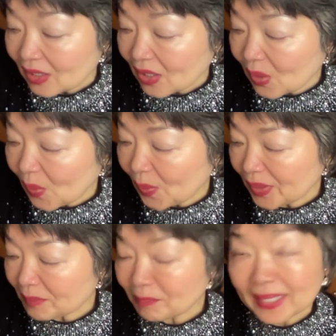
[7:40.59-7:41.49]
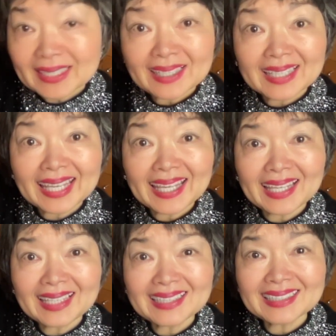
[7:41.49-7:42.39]
going back
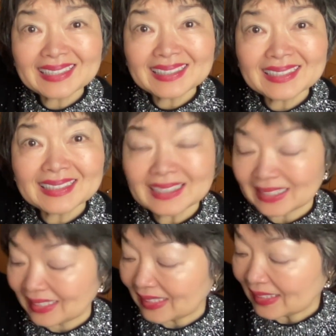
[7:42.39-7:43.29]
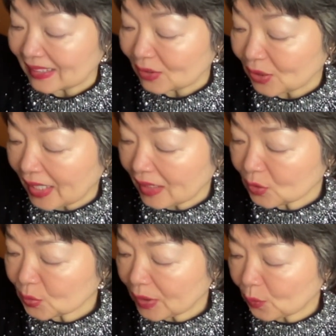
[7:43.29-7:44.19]
again, and
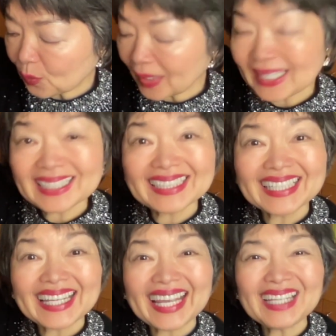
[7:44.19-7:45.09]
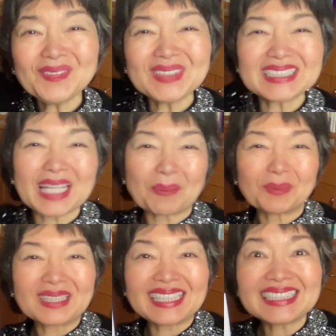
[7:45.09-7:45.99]
to the right, and we stop.
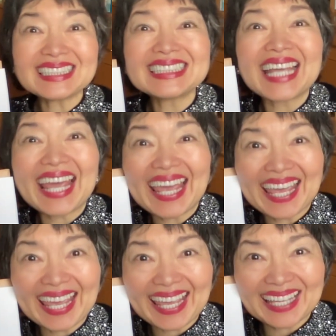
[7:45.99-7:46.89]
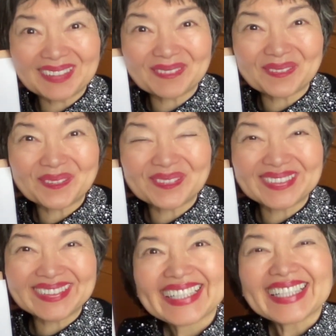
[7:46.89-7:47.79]
This is E.
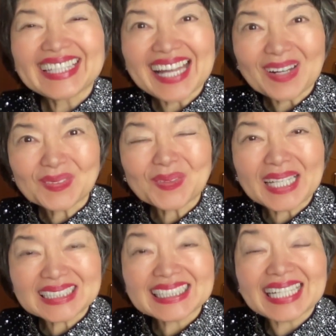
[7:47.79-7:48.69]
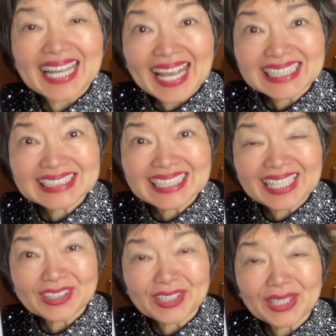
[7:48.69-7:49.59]
Now today is the last
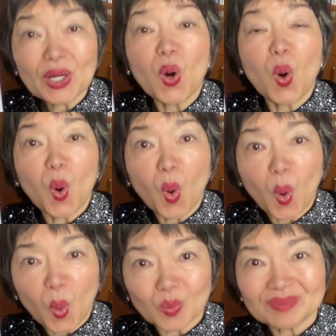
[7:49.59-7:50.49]
letter, O.